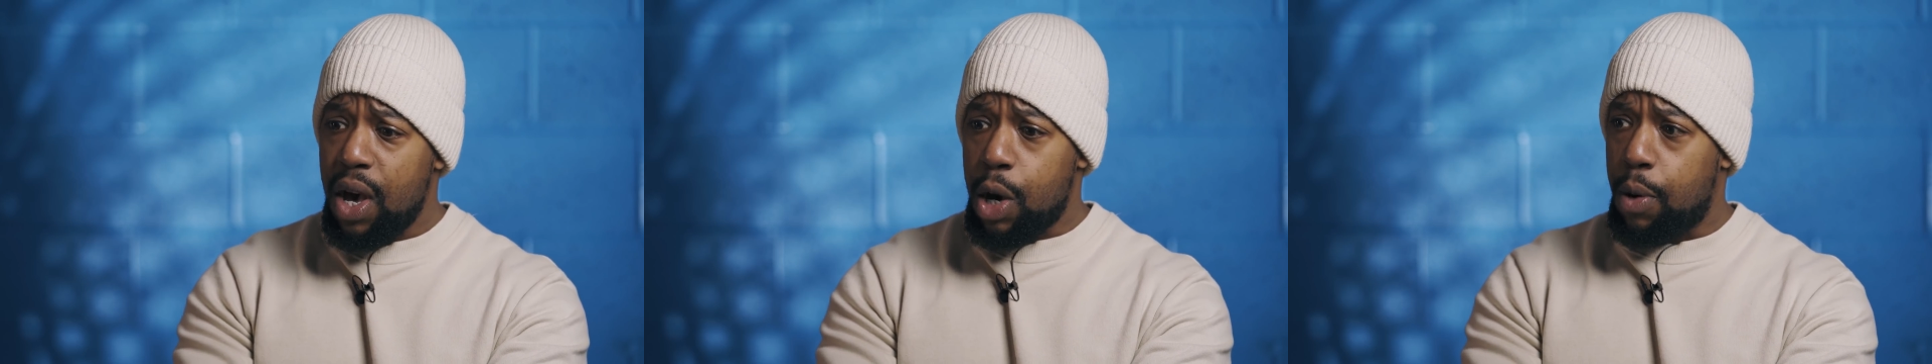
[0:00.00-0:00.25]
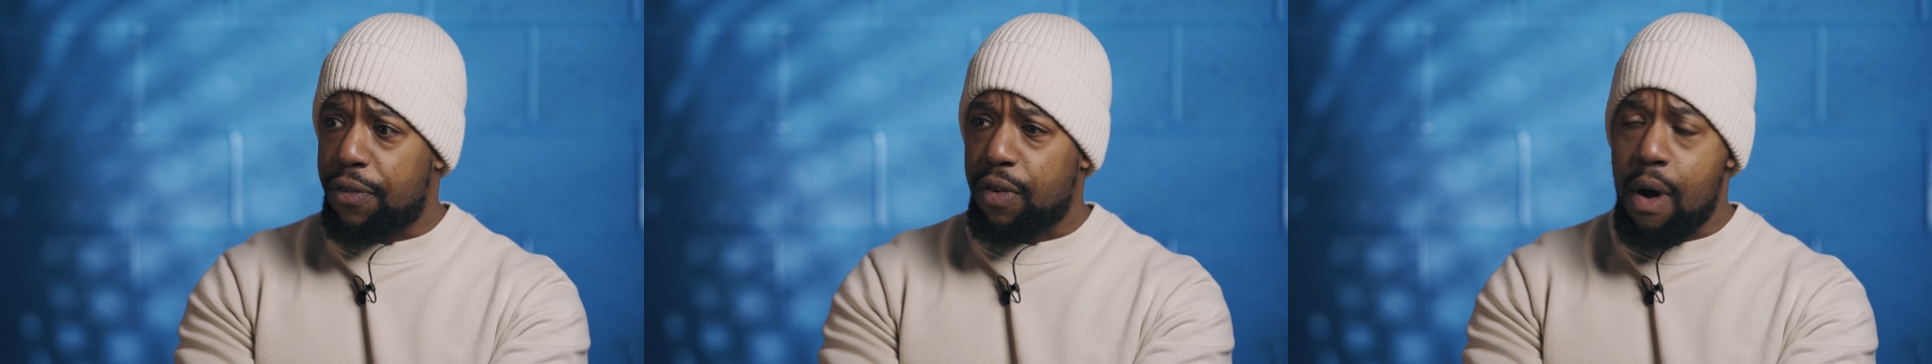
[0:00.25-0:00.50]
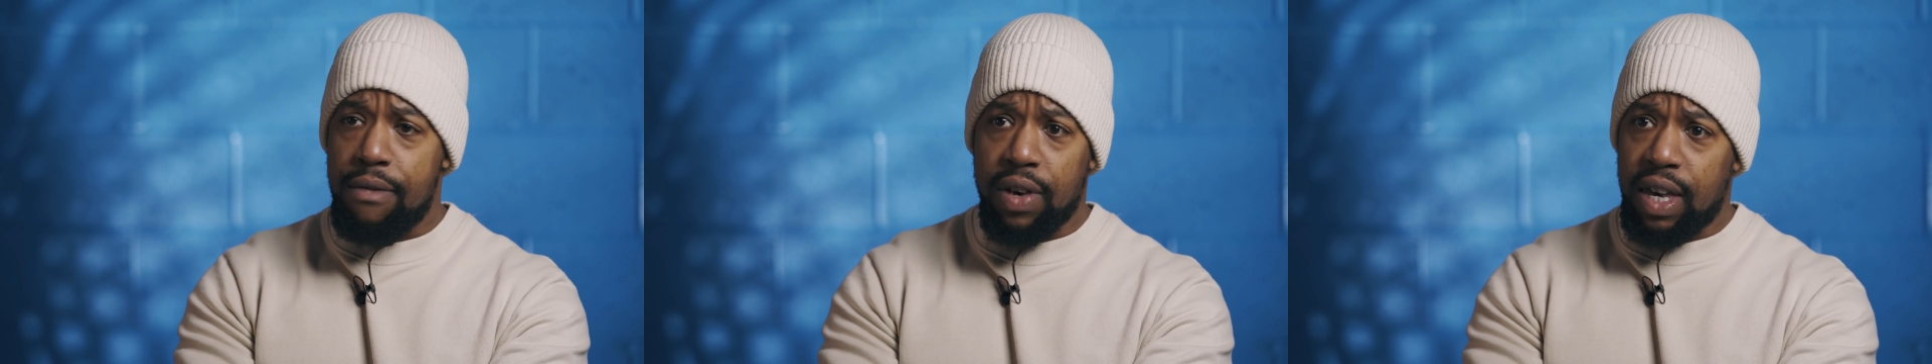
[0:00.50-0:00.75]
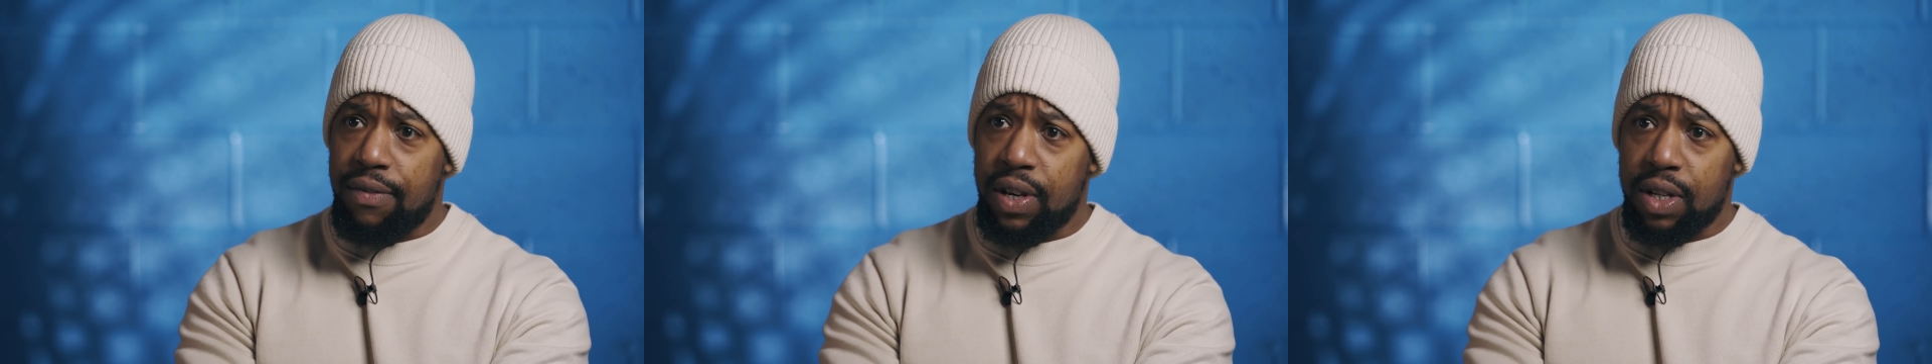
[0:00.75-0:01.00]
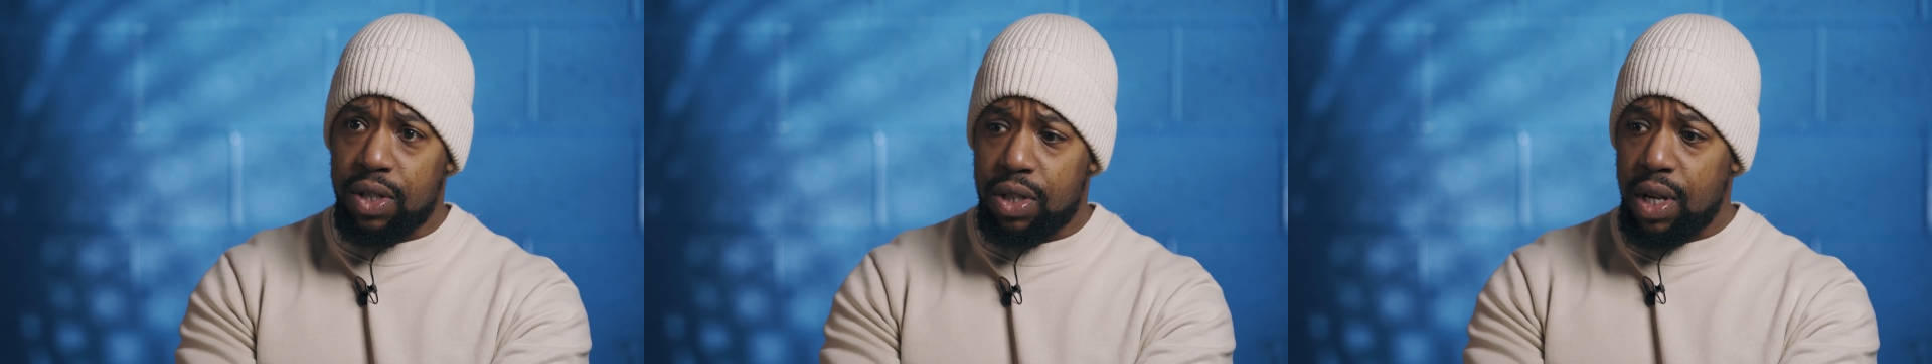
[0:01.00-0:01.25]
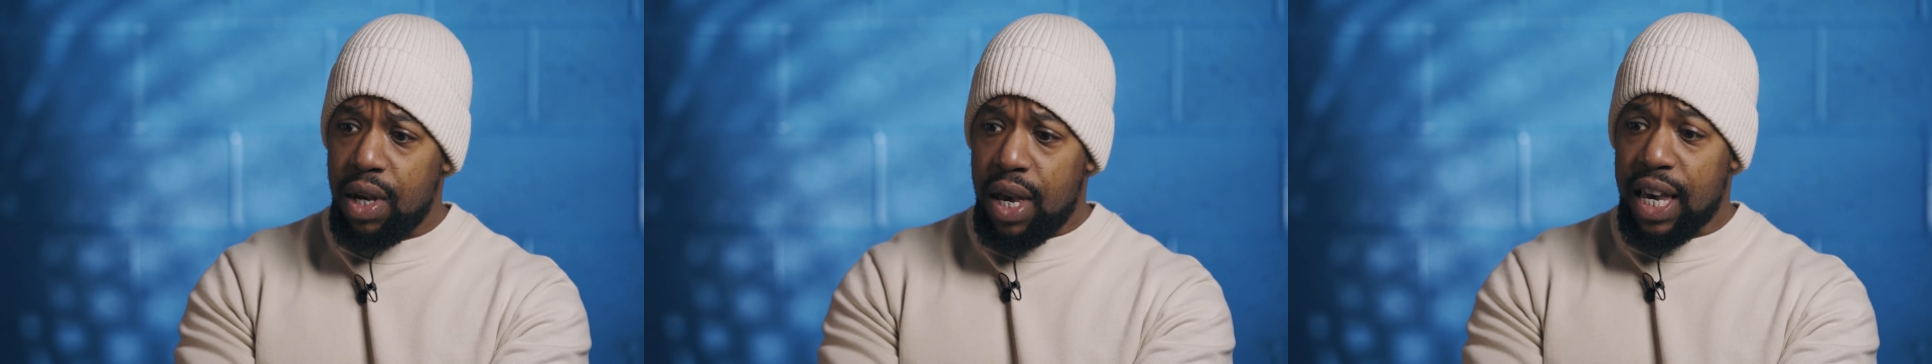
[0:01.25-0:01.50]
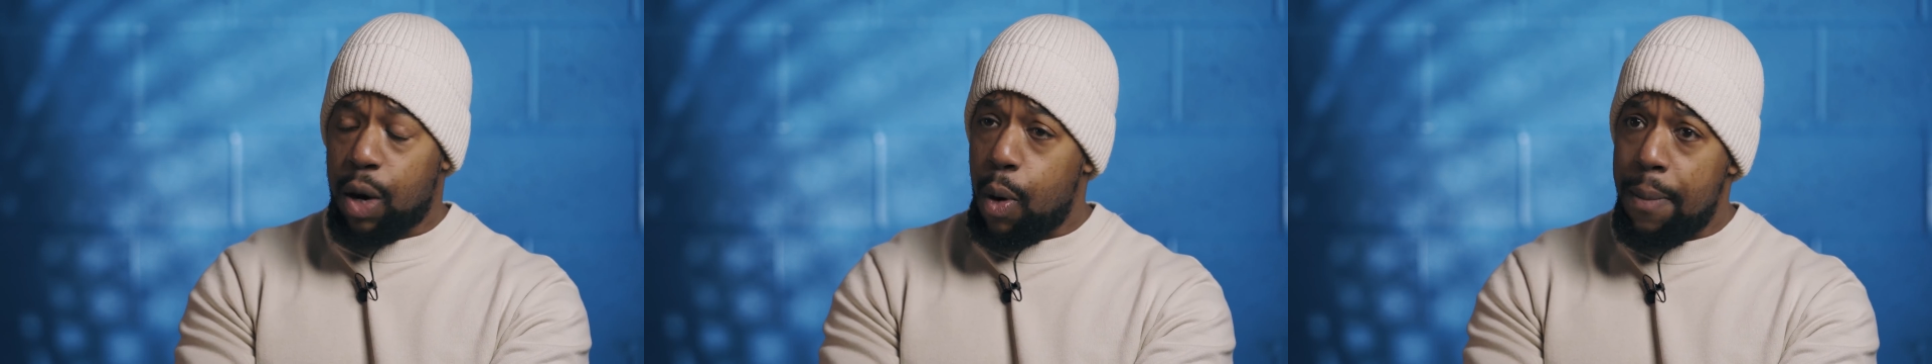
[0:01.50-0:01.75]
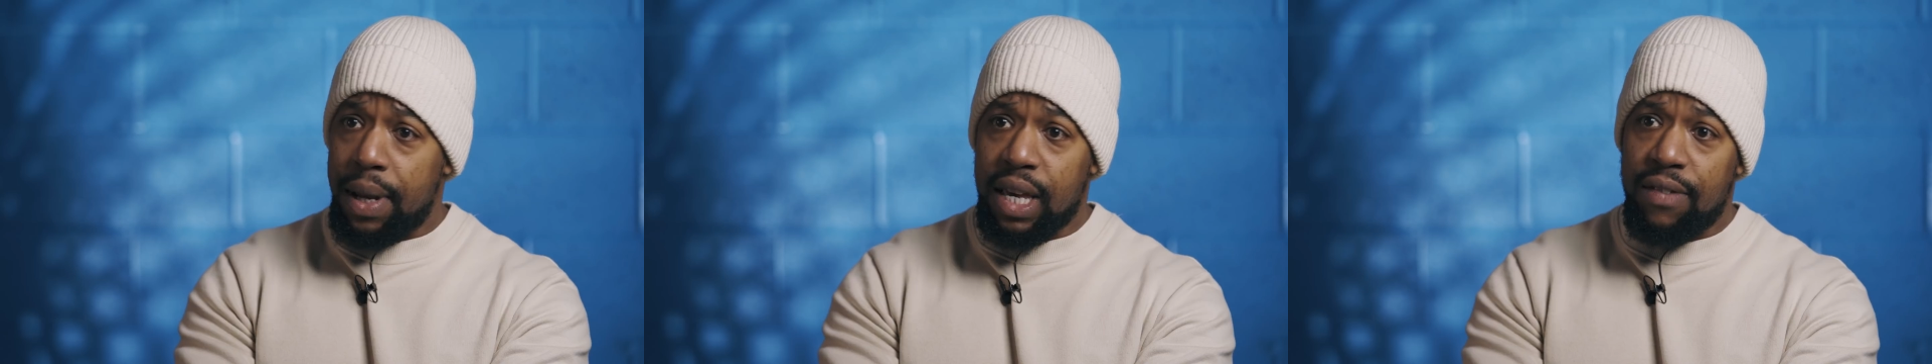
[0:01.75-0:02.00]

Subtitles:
who are forever giving us equipment,